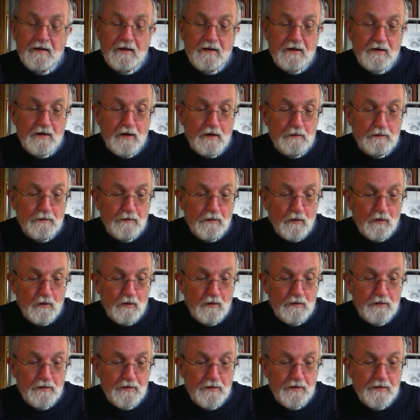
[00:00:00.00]
Go
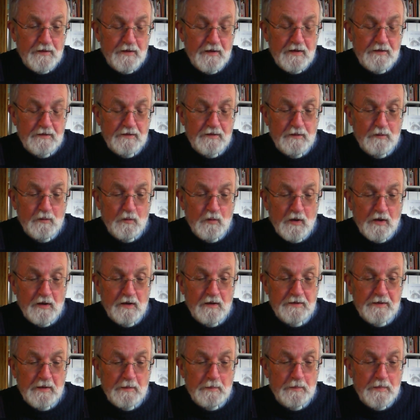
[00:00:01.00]
forth into the
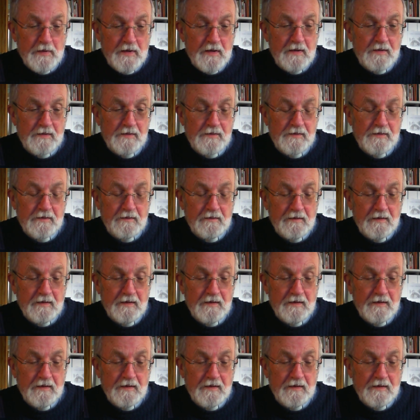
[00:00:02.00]
world in peace.